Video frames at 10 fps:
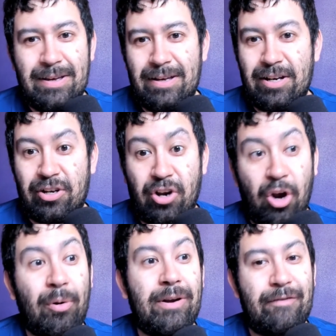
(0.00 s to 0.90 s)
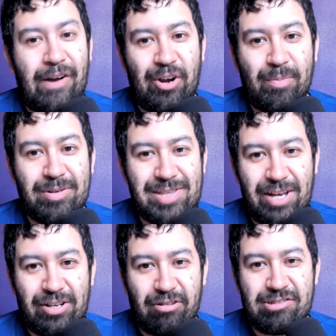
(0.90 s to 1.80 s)
Current Firebirds
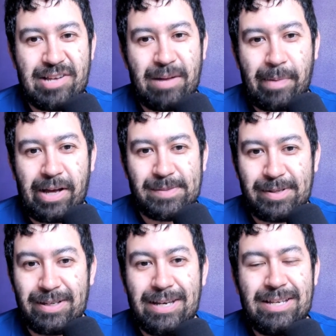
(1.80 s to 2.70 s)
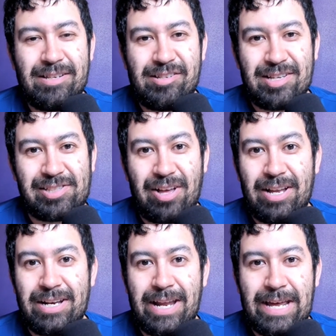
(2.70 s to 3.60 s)
head coach Dan Bylsma just got
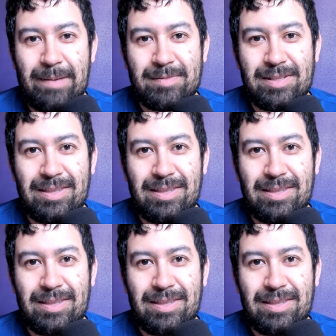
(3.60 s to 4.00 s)
named